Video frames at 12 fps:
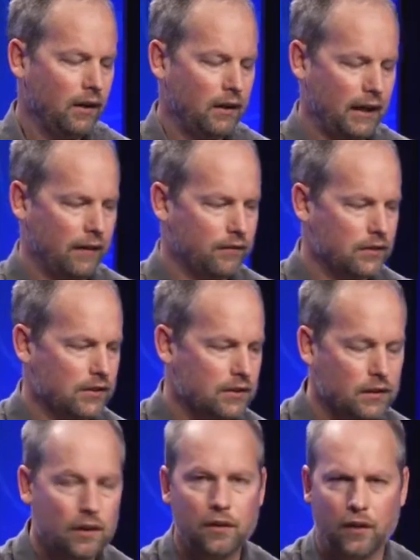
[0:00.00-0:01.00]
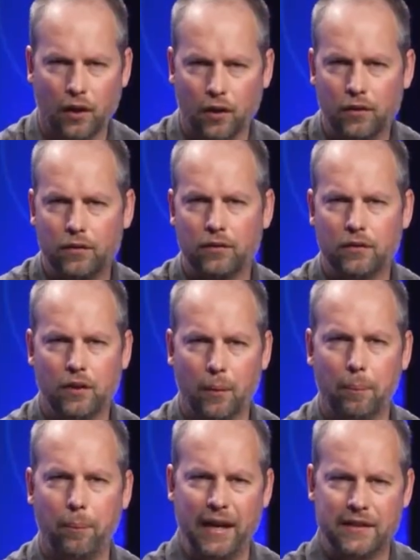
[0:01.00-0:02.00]
kind of just the
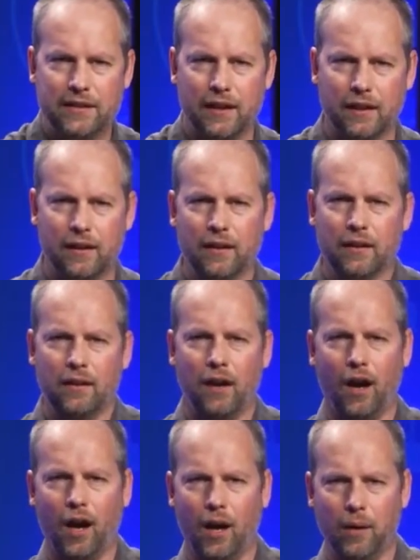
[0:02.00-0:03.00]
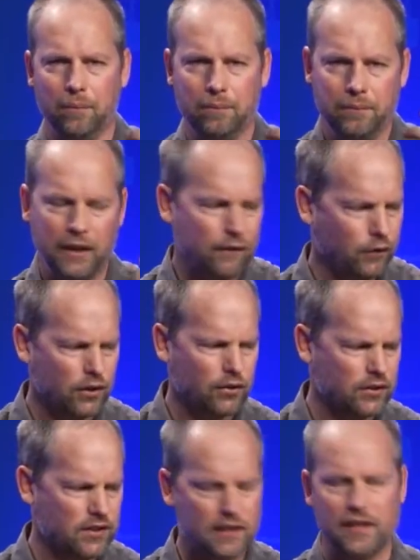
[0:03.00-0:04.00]
basic inferential
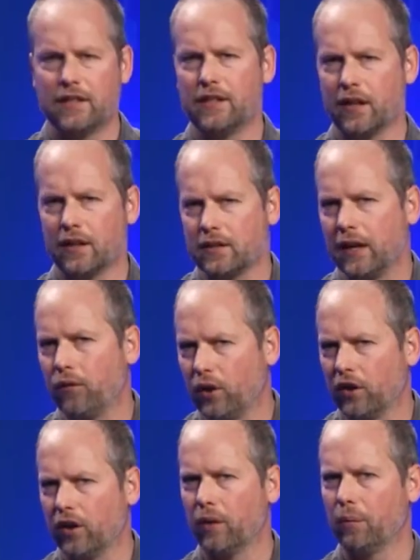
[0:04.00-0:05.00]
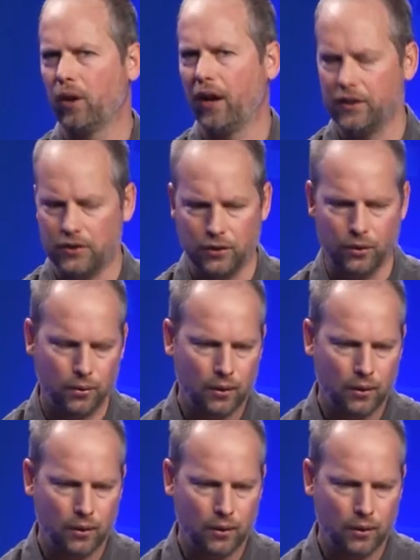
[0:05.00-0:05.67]
statistics, kind of what you're going to apply to